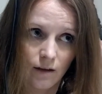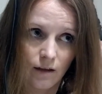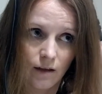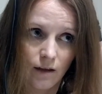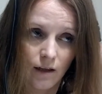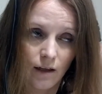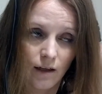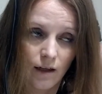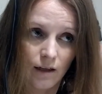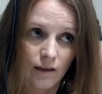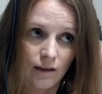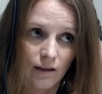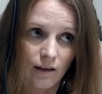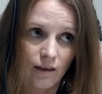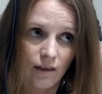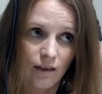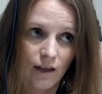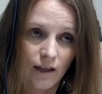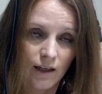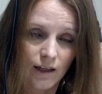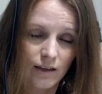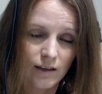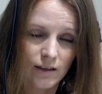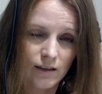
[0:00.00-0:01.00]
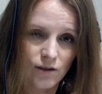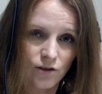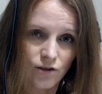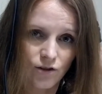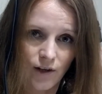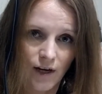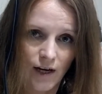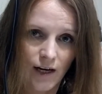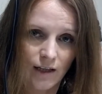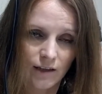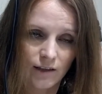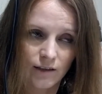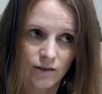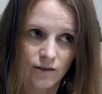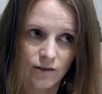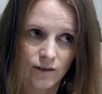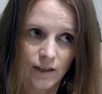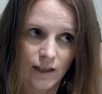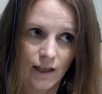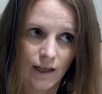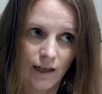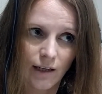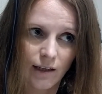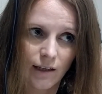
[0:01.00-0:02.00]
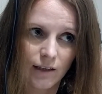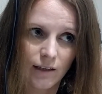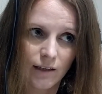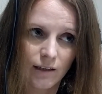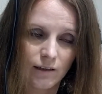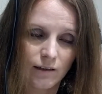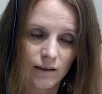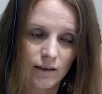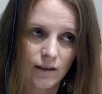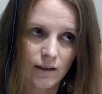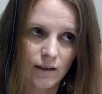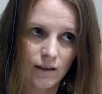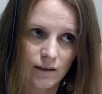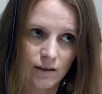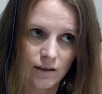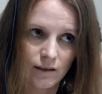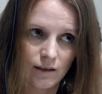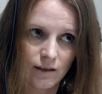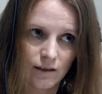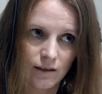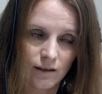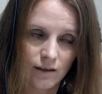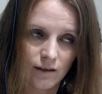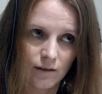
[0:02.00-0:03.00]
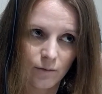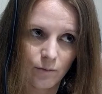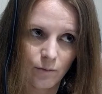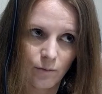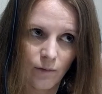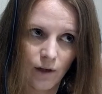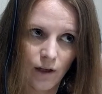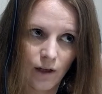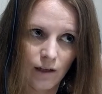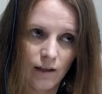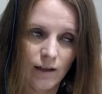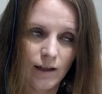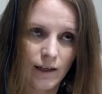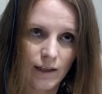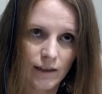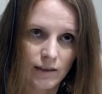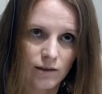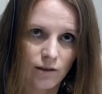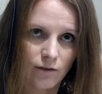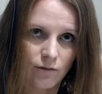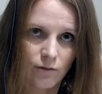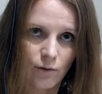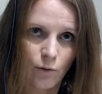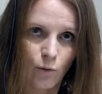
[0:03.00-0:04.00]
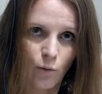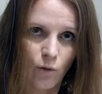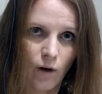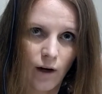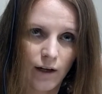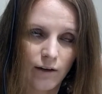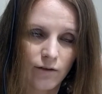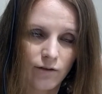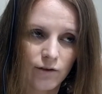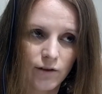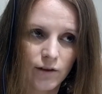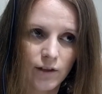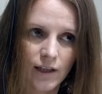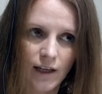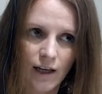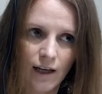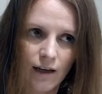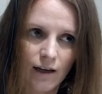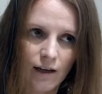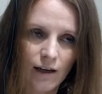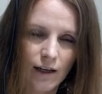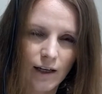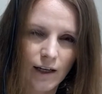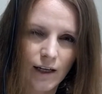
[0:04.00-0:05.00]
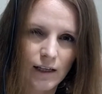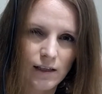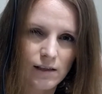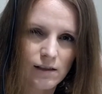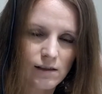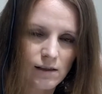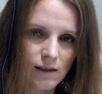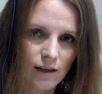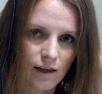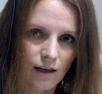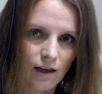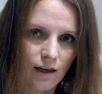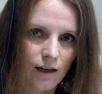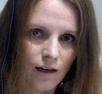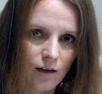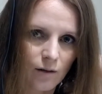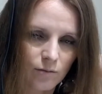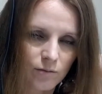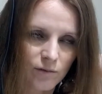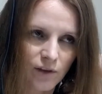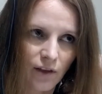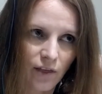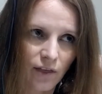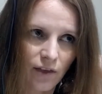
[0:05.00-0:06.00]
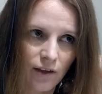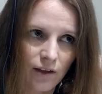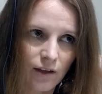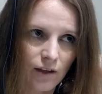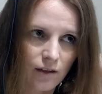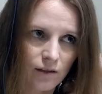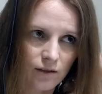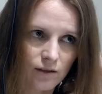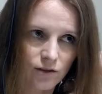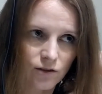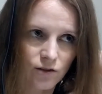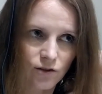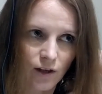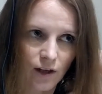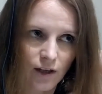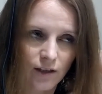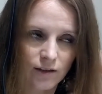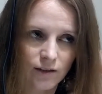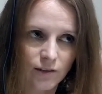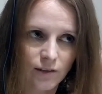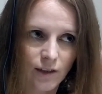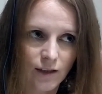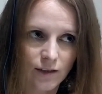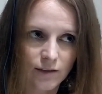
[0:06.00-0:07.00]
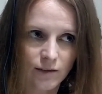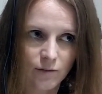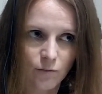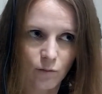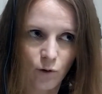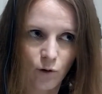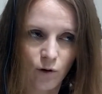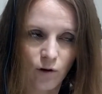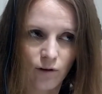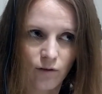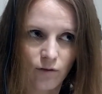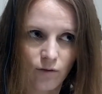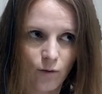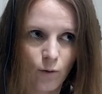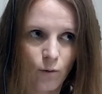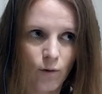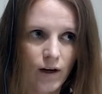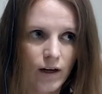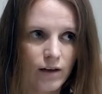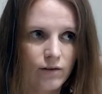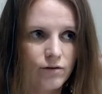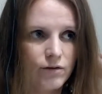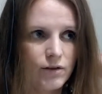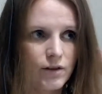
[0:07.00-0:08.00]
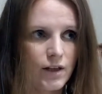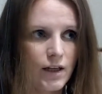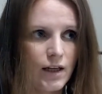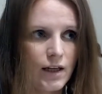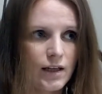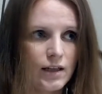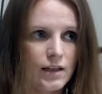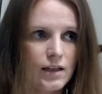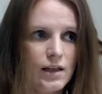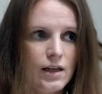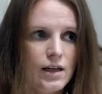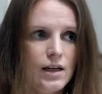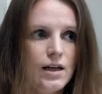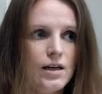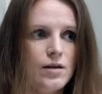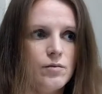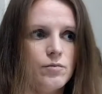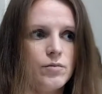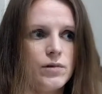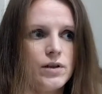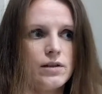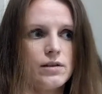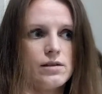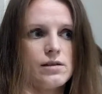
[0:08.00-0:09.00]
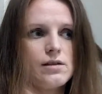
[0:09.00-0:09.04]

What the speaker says: the thicker the strand you take, the less of a wave you get, I guess. The thinner the strand you get, the more of the wave you get, because